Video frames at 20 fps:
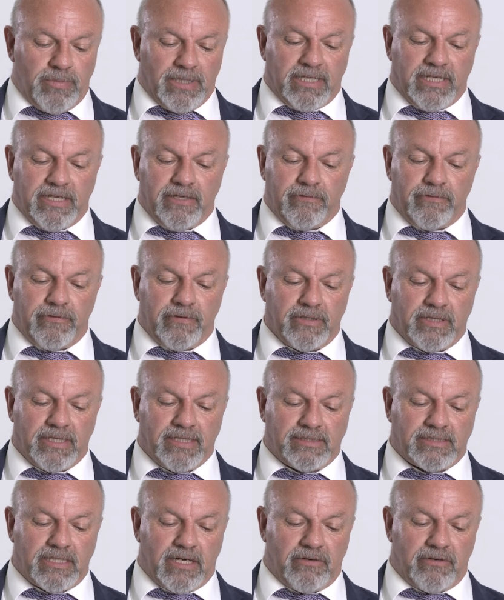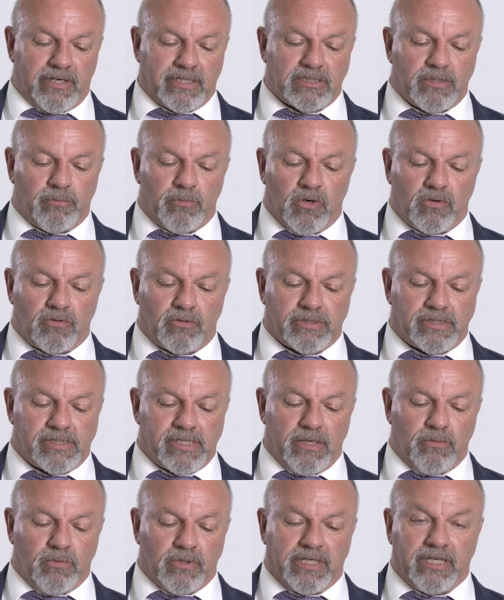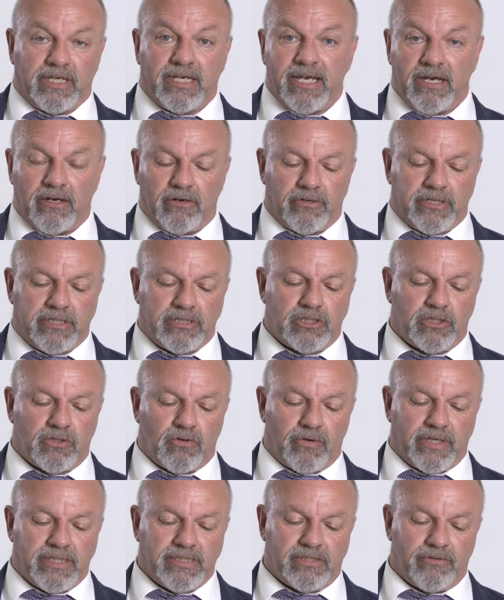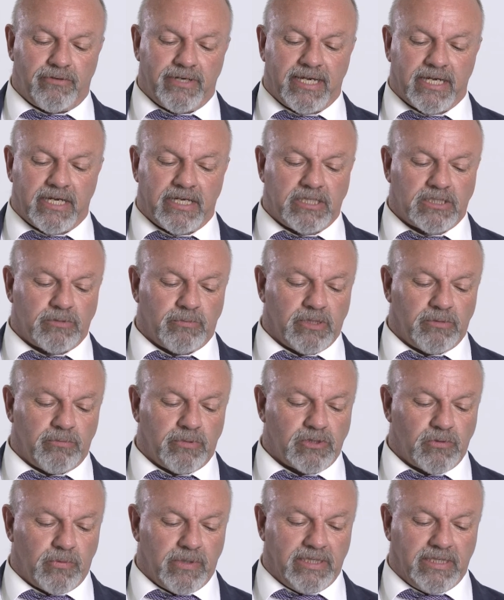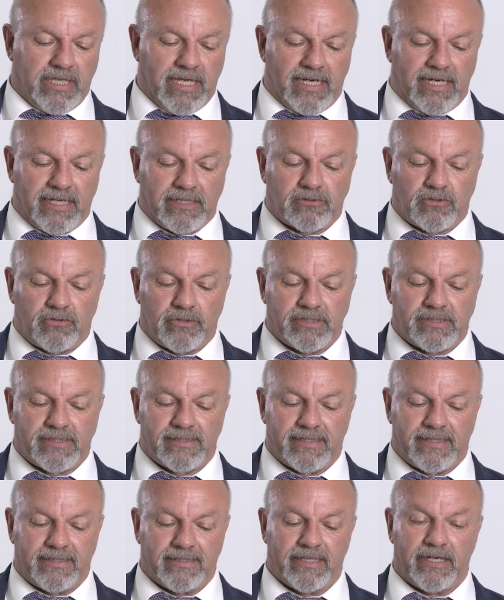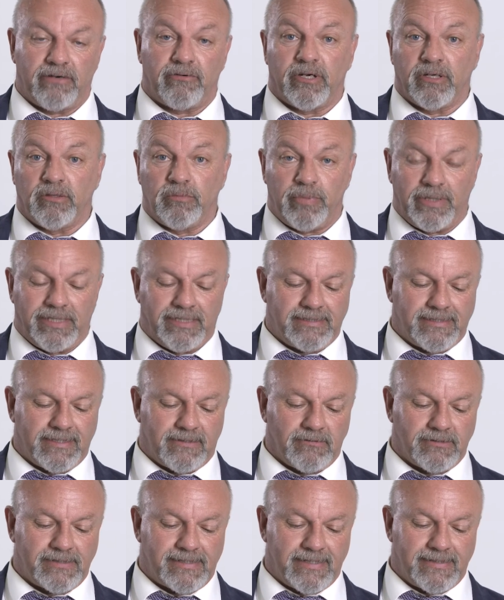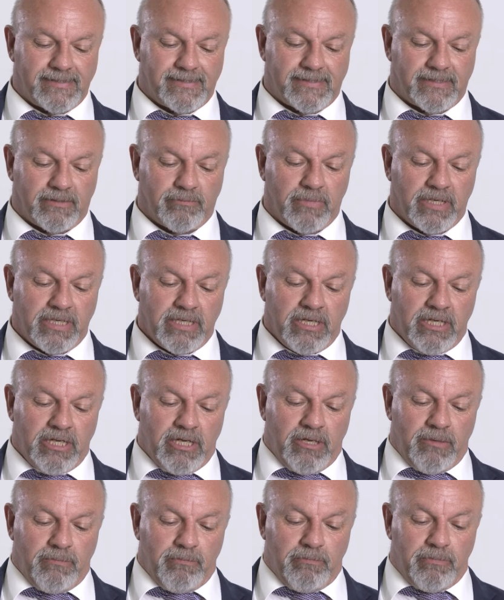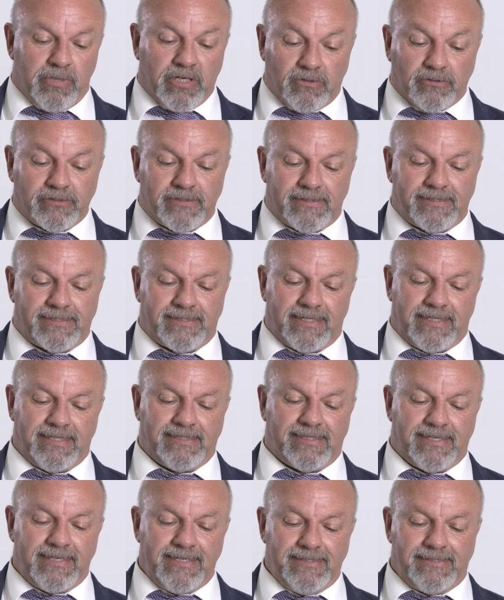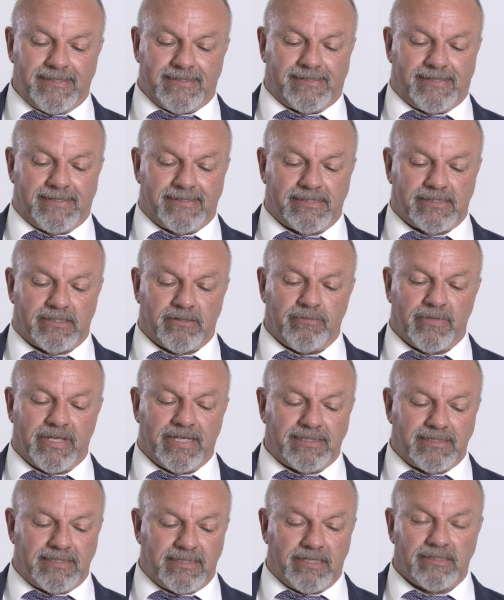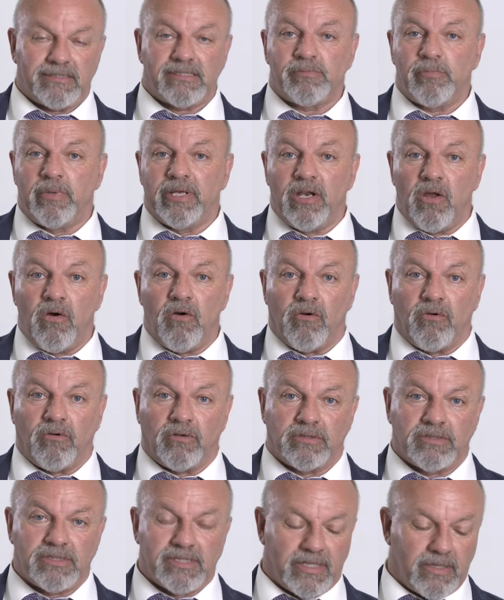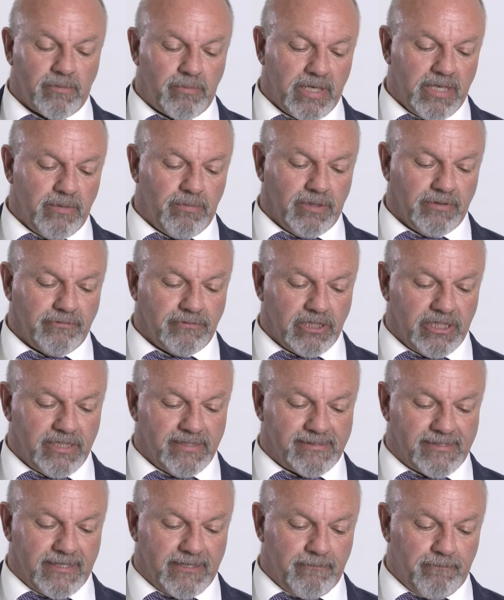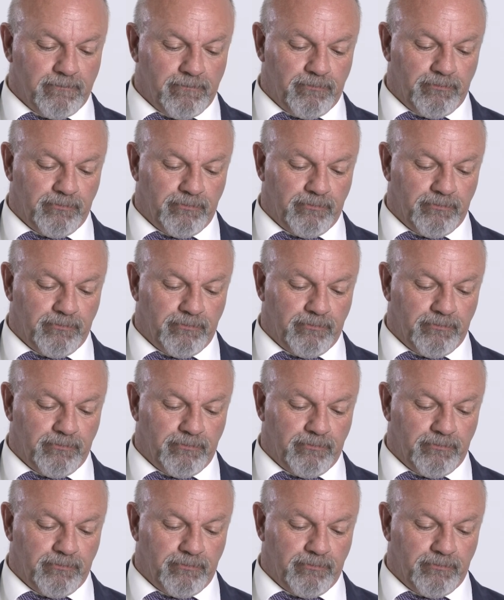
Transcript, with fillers: believe that direct democracy would encourage greater engagement between the electorate and their own political system, because the state is a system that does belong to the people of Jersey.